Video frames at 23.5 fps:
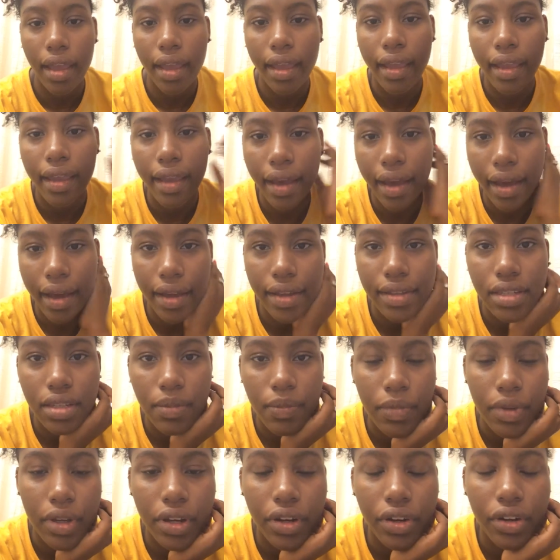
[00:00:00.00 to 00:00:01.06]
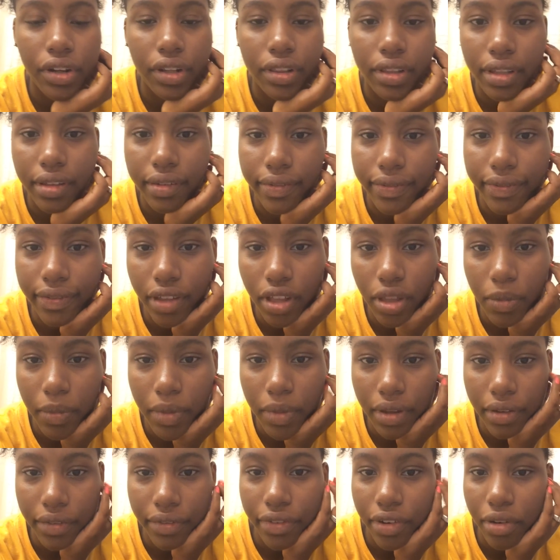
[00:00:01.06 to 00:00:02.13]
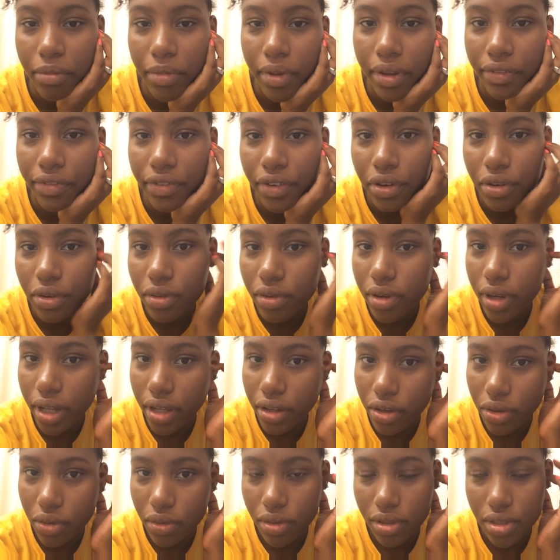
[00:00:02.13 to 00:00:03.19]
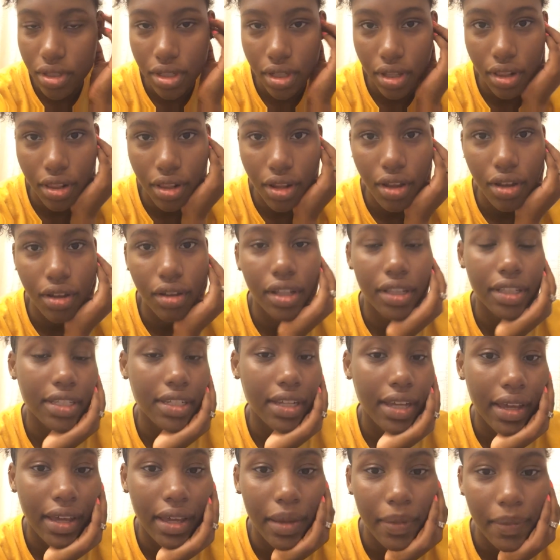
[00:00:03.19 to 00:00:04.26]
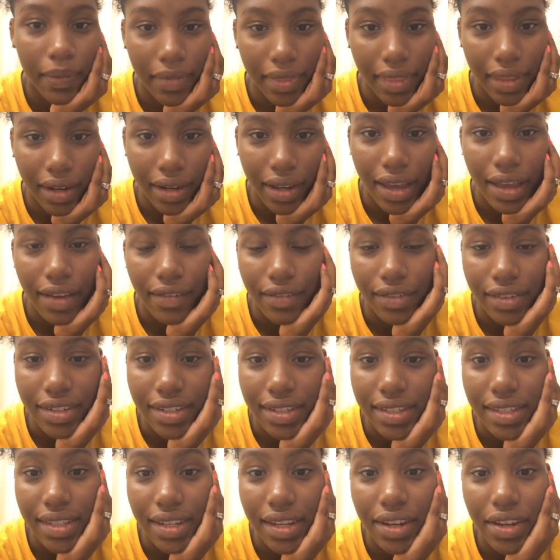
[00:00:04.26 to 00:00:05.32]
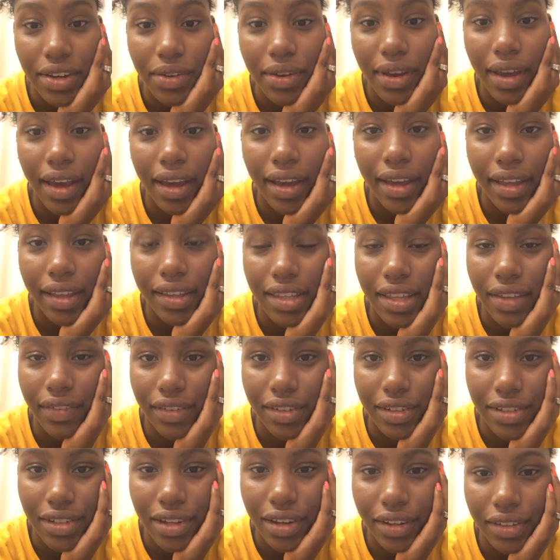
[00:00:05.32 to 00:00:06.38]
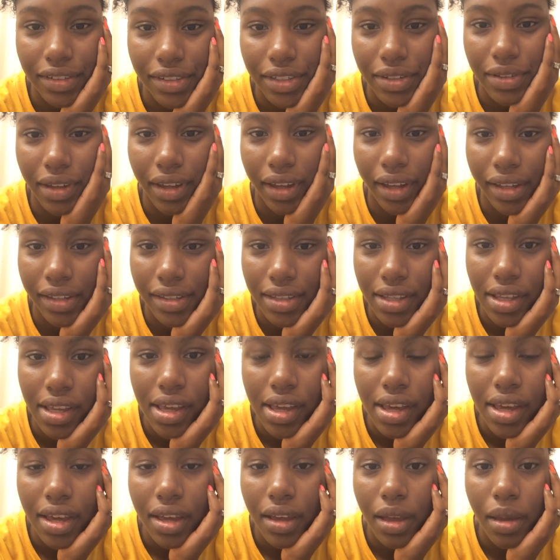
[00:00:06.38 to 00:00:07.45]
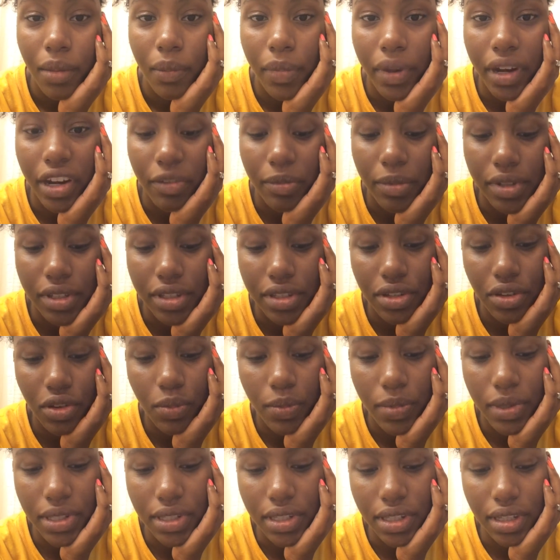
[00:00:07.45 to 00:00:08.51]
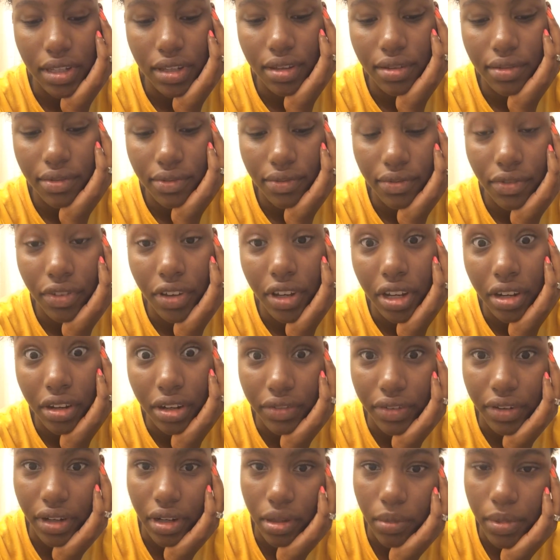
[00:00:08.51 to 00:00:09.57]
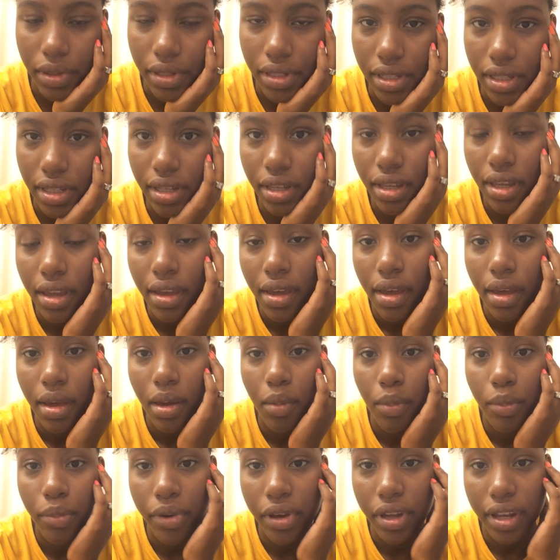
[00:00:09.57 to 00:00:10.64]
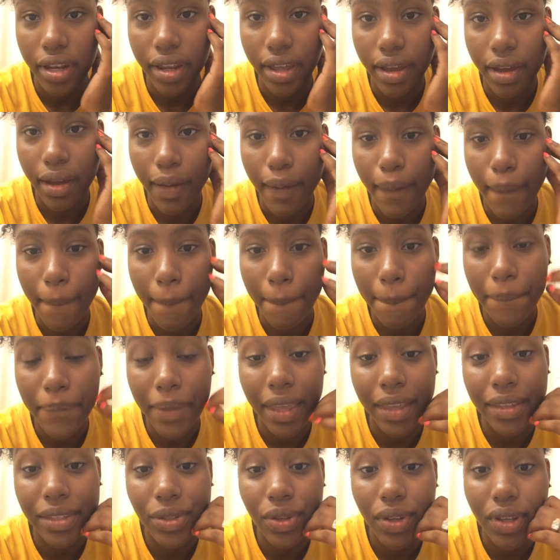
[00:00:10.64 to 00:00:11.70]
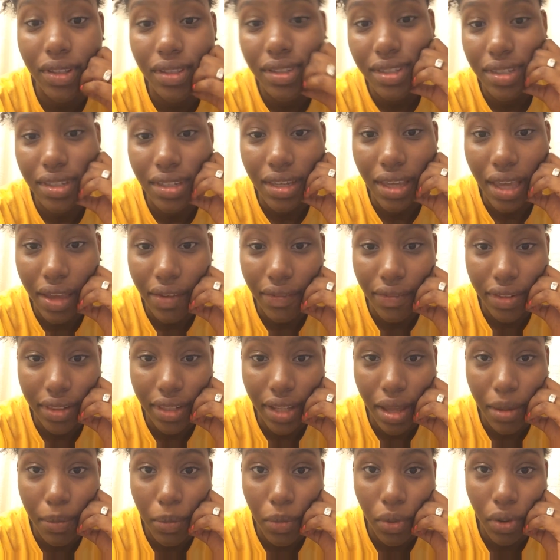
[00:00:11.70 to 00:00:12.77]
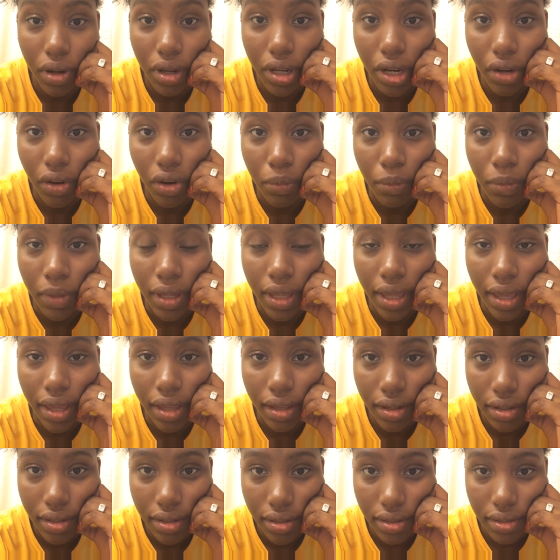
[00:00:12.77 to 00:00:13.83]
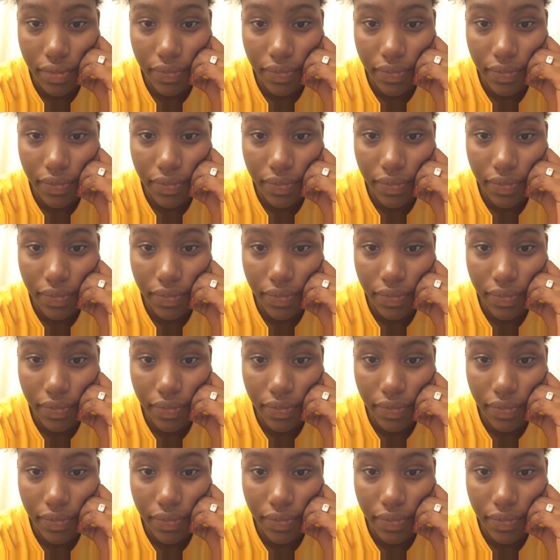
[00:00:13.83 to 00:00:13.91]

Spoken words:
Hey guys, I'm currently filming from my phone. I know it's a long time that I haven't seen you guys, haven't talked to you guys, but I've been so busy, very, very busy. But as you can see, I have a lot more hair on my head.